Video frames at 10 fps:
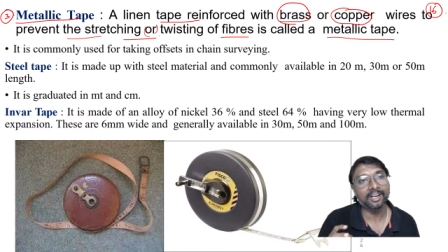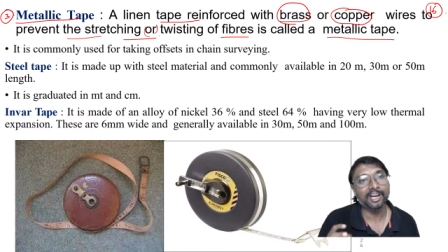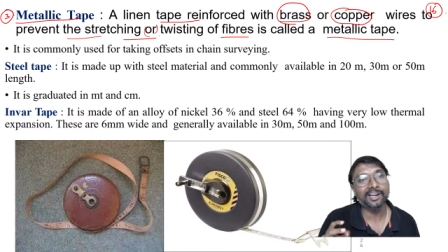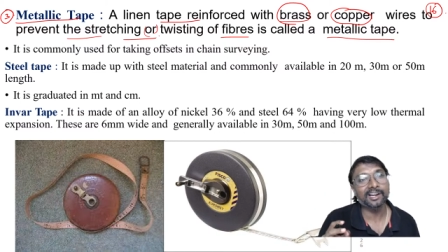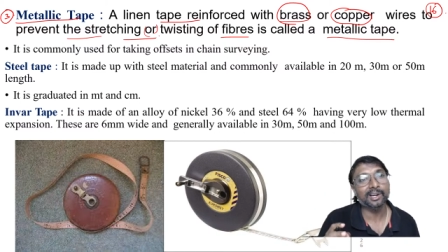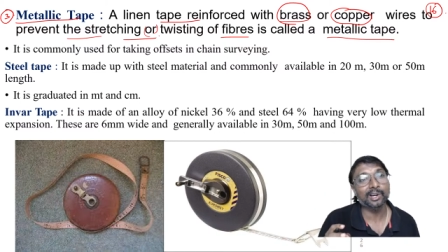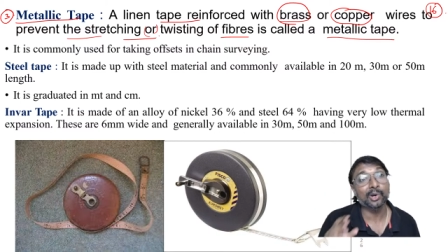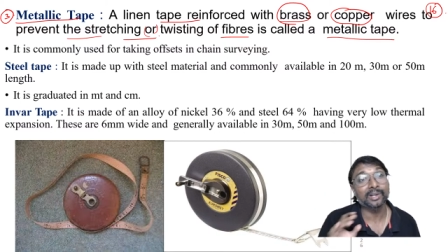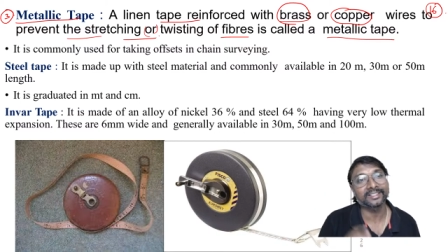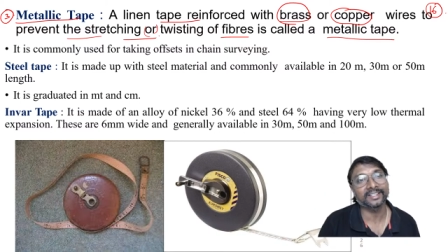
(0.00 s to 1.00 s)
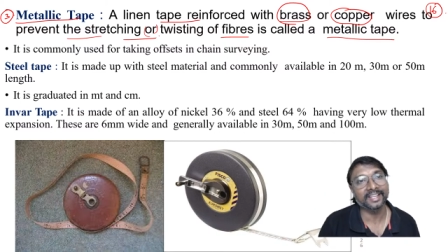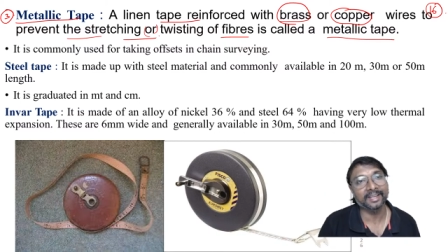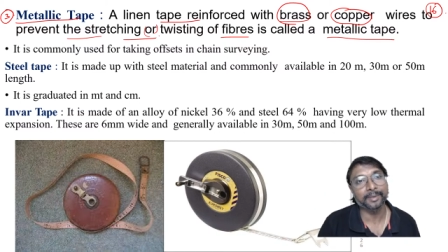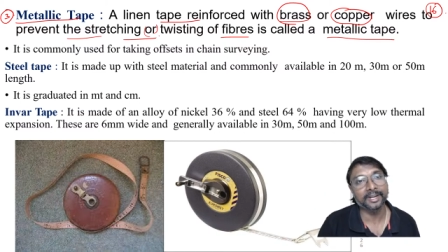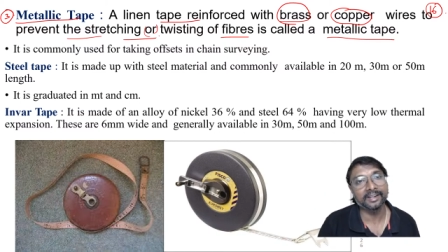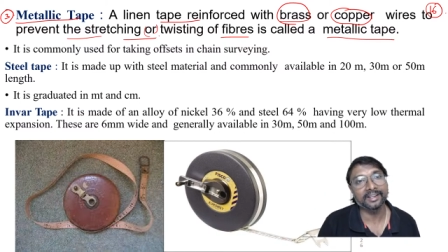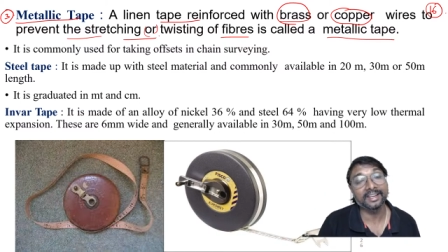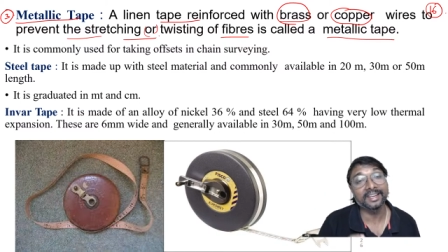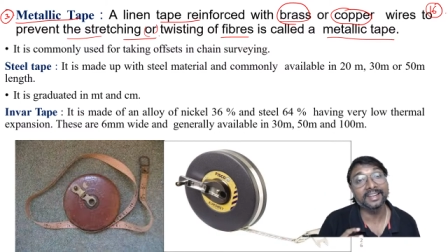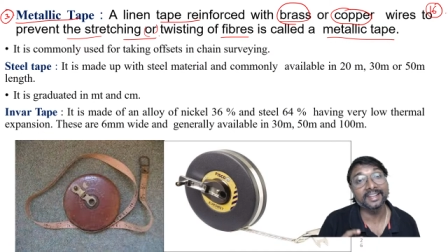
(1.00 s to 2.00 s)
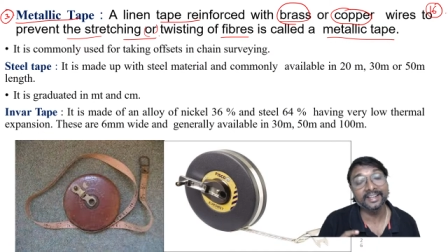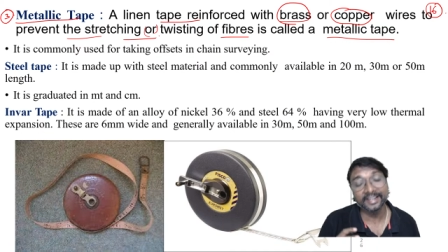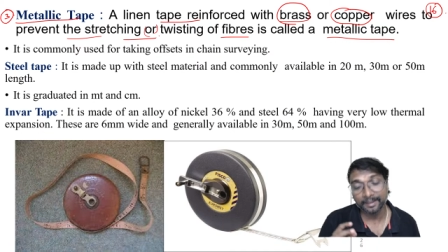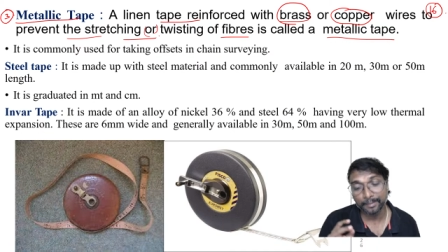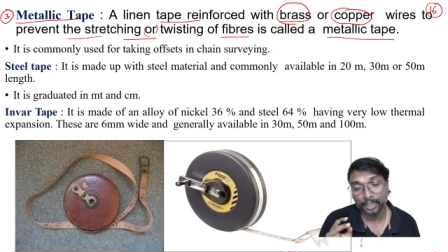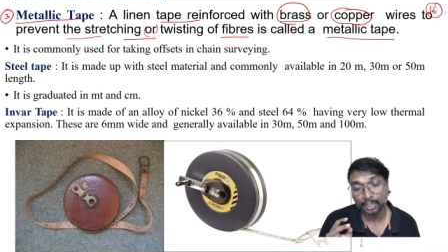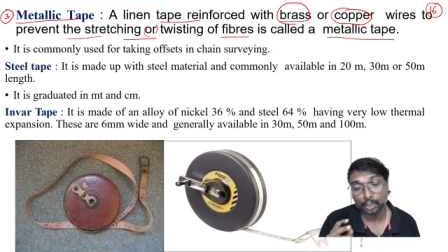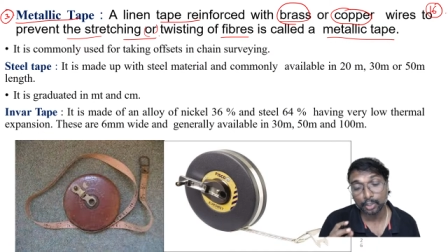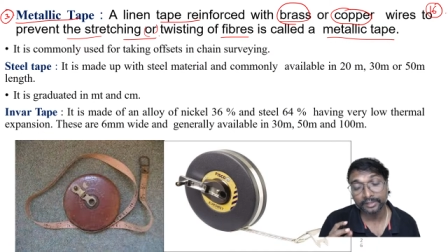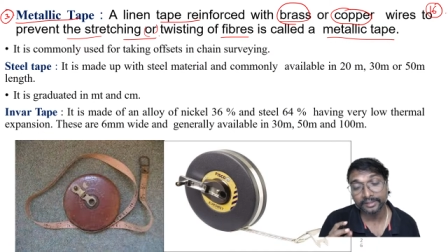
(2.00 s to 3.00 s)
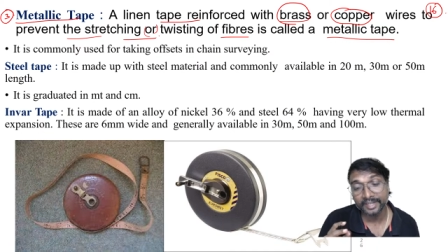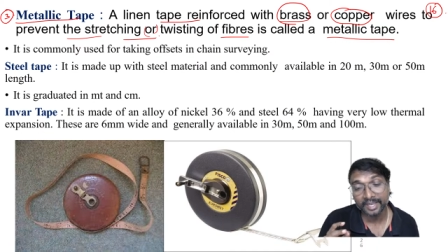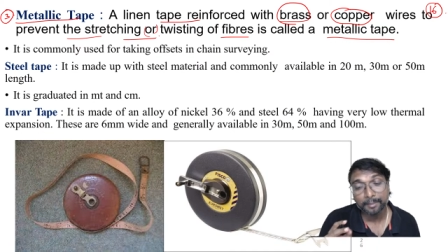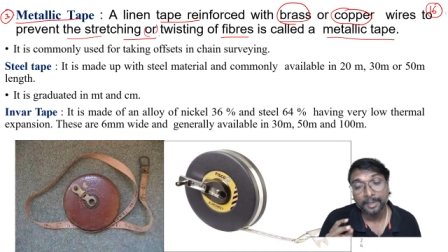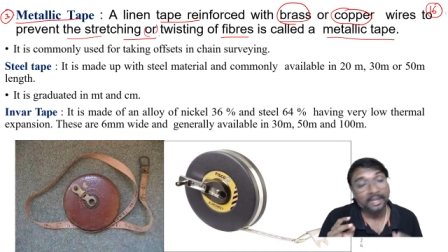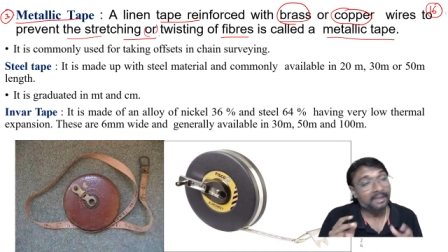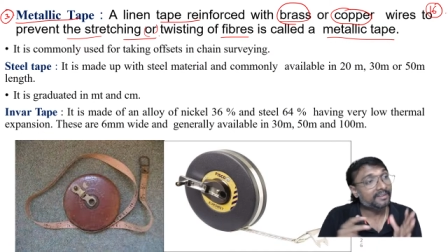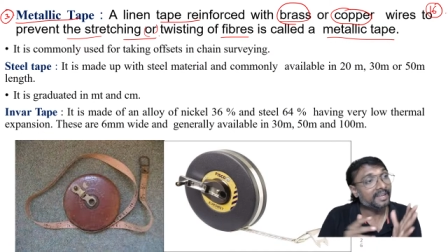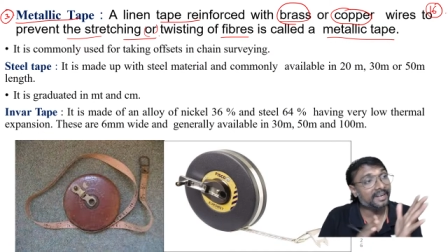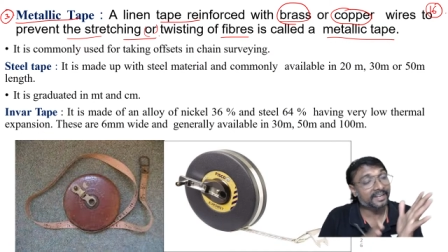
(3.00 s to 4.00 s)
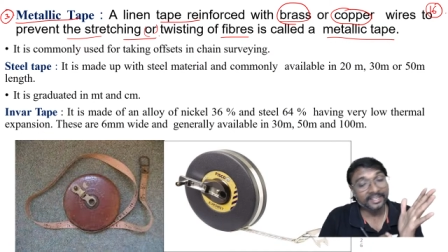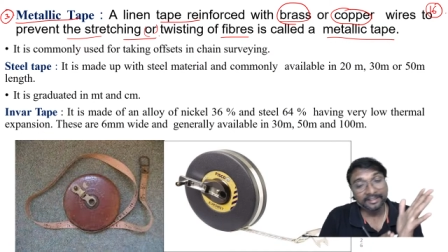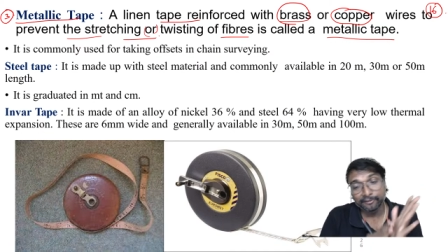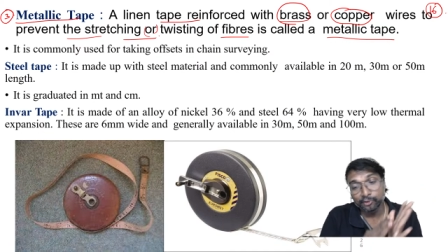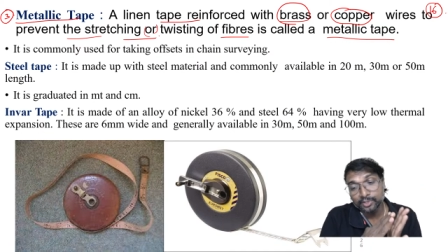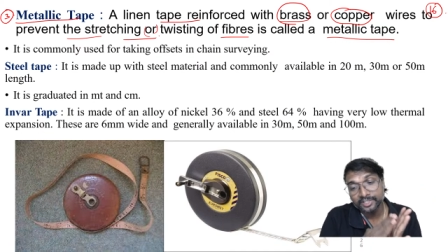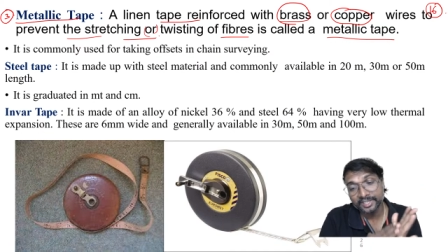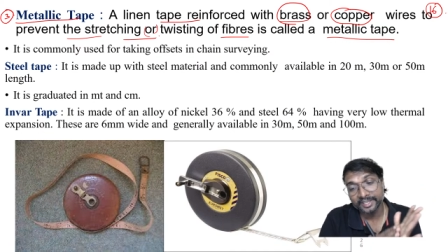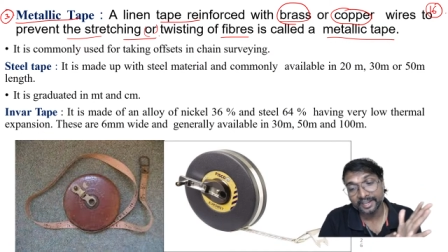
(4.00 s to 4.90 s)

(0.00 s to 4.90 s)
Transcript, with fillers: Or cloth tape, right? Linen tape or cloth tape, we are reinforcing.